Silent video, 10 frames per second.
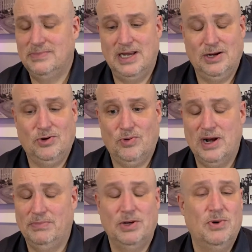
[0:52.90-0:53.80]

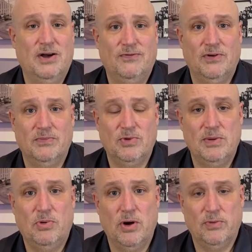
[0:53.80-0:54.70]
incredibly well from
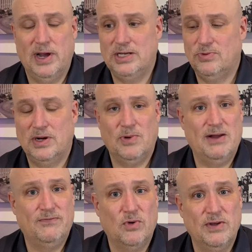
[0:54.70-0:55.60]
three point range, what,
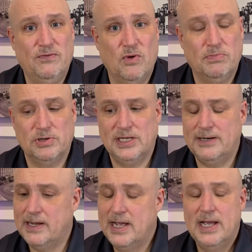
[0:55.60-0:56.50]
around
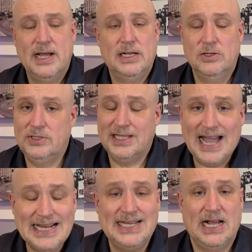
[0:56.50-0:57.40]
44%? Losing
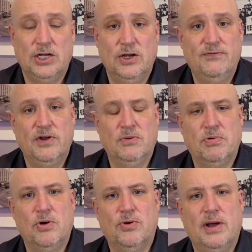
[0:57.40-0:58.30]
that's not good for your
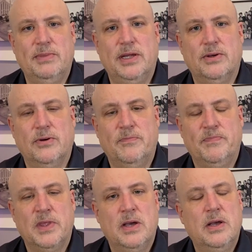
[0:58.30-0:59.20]
program either.
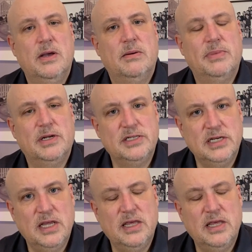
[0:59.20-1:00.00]
But I'll say